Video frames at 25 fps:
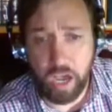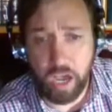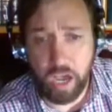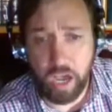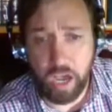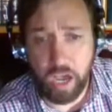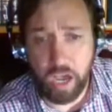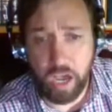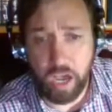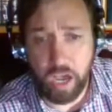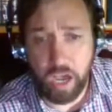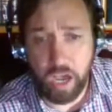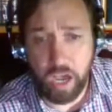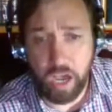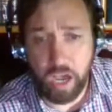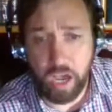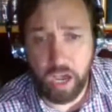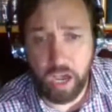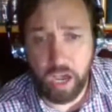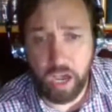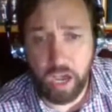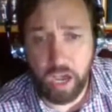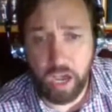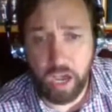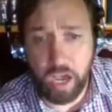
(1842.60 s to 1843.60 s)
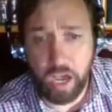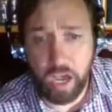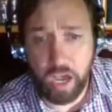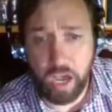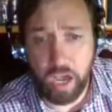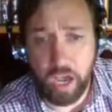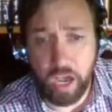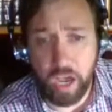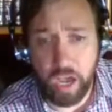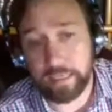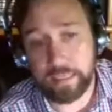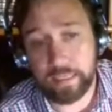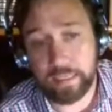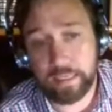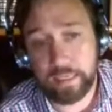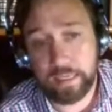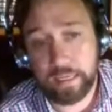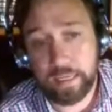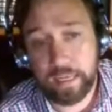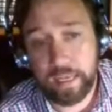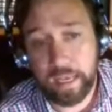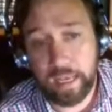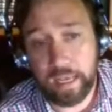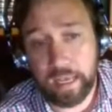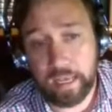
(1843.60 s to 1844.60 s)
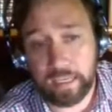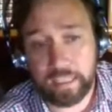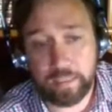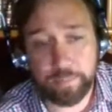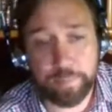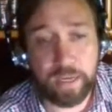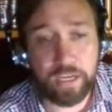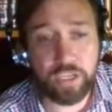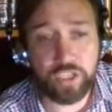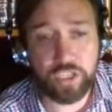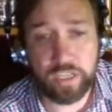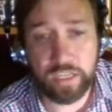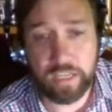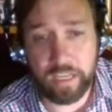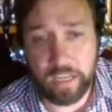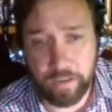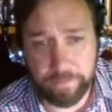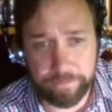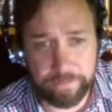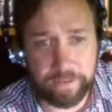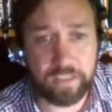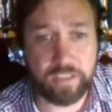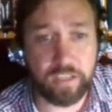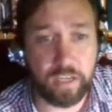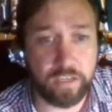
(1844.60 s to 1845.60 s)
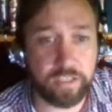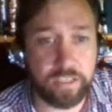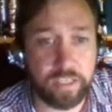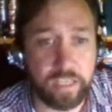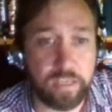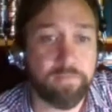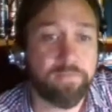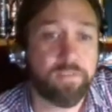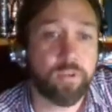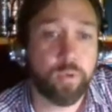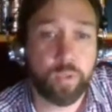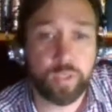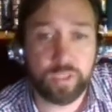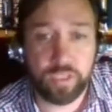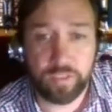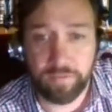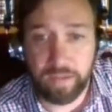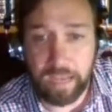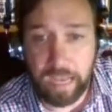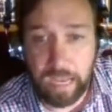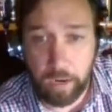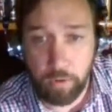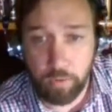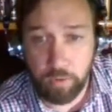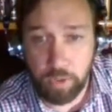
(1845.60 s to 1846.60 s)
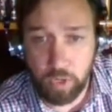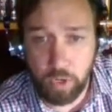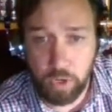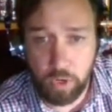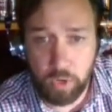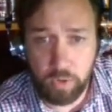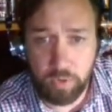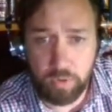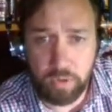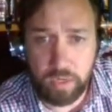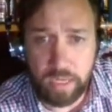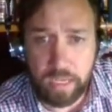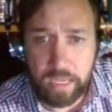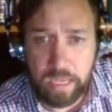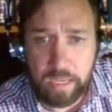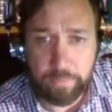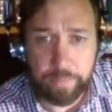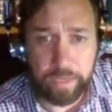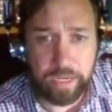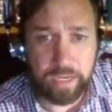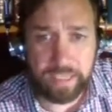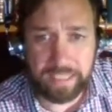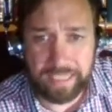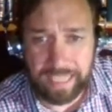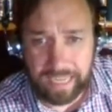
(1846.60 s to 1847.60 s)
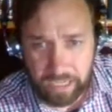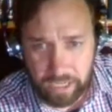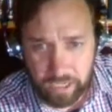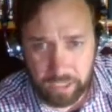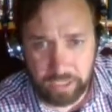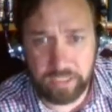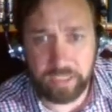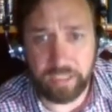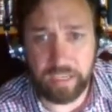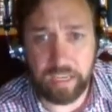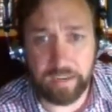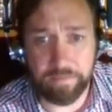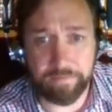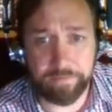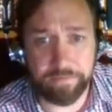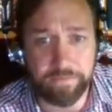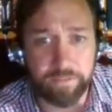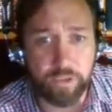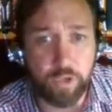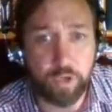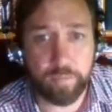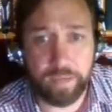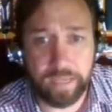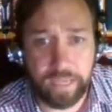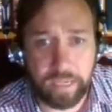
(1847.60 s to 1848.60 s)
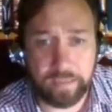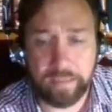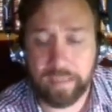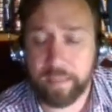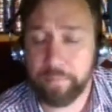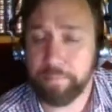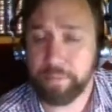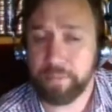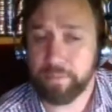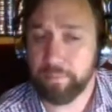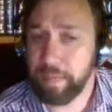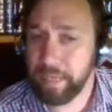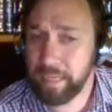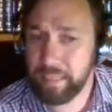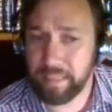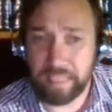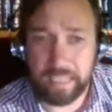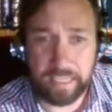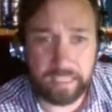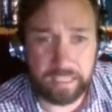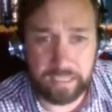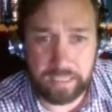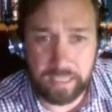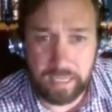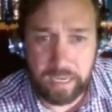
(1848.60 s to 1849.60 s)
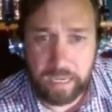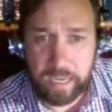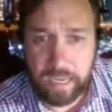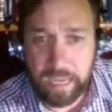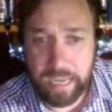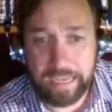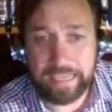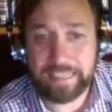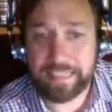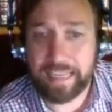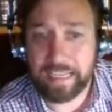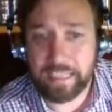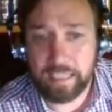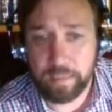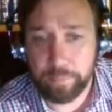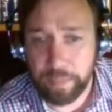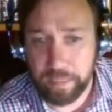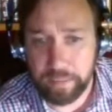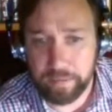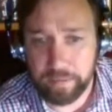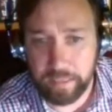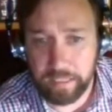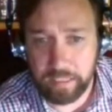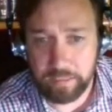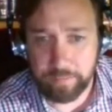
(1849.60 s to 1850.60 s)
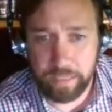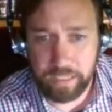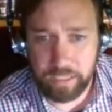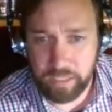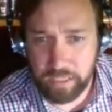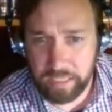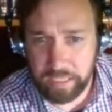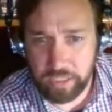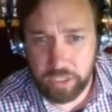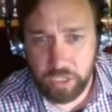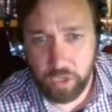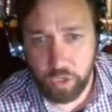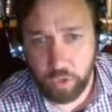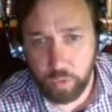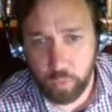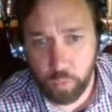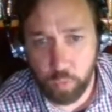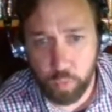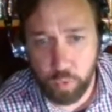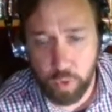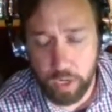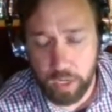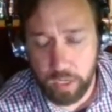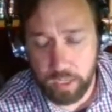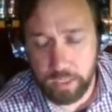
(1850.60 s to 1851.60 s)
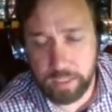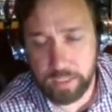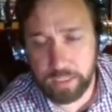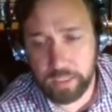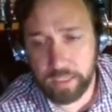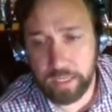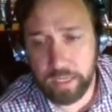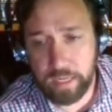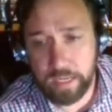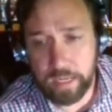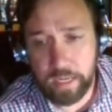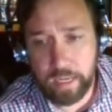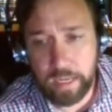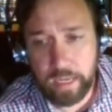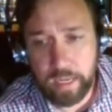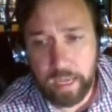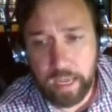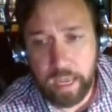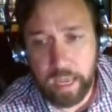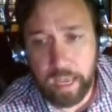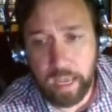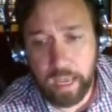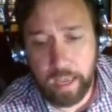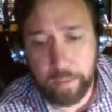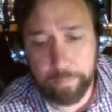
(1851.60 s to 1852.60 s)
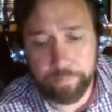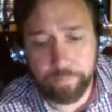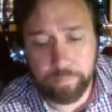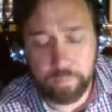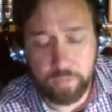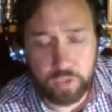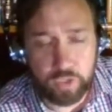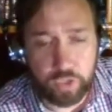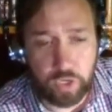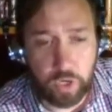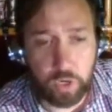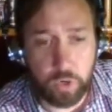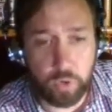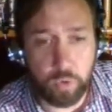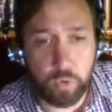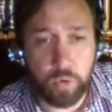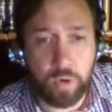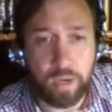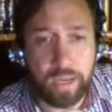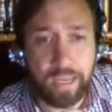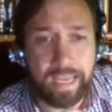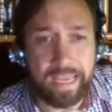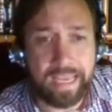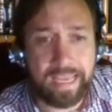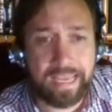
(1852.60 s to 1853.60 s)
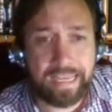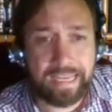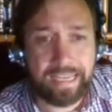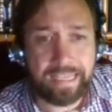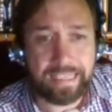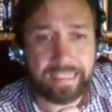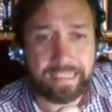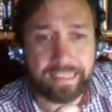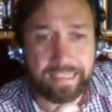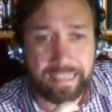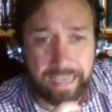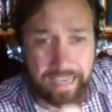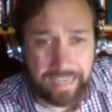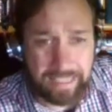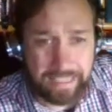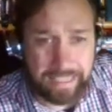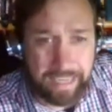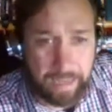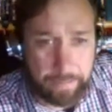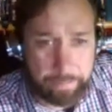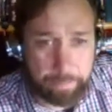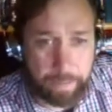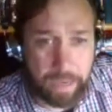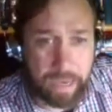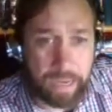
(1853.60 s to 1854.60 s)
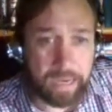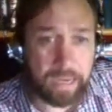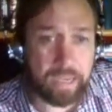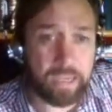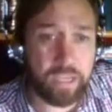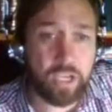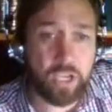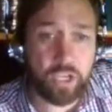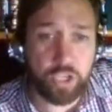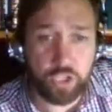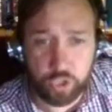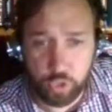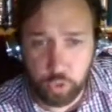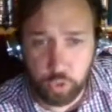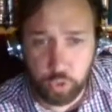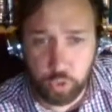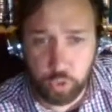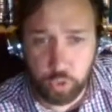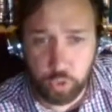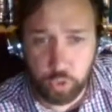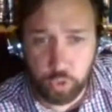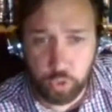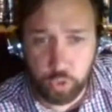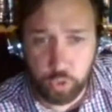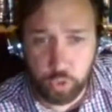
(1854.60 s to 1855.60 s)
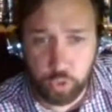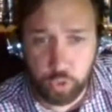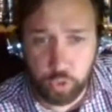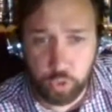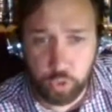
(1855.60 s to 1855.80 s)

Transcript: don't approach your dad, especially if he's under the influence of alcohol, because that could infumigate them, make things, exacerbate things, makes things a lot worse. So take a step back, talk